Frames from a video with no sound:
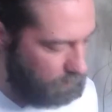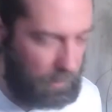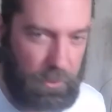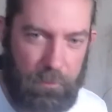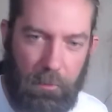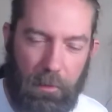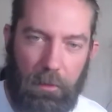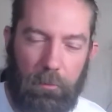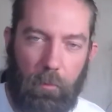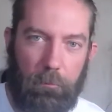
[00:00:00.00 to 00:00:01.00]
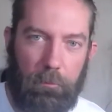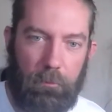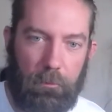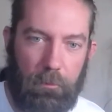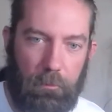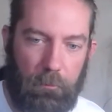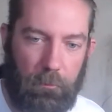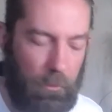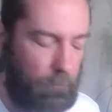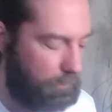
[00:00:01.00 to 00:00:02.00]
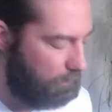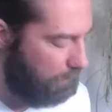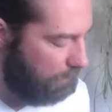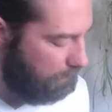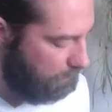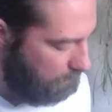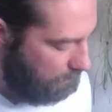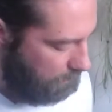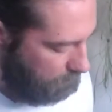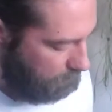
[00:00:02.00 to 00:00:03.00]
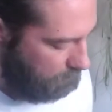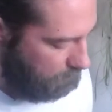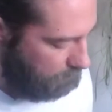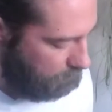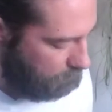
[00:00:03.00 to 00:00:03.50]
to just make it a little more musical. So play these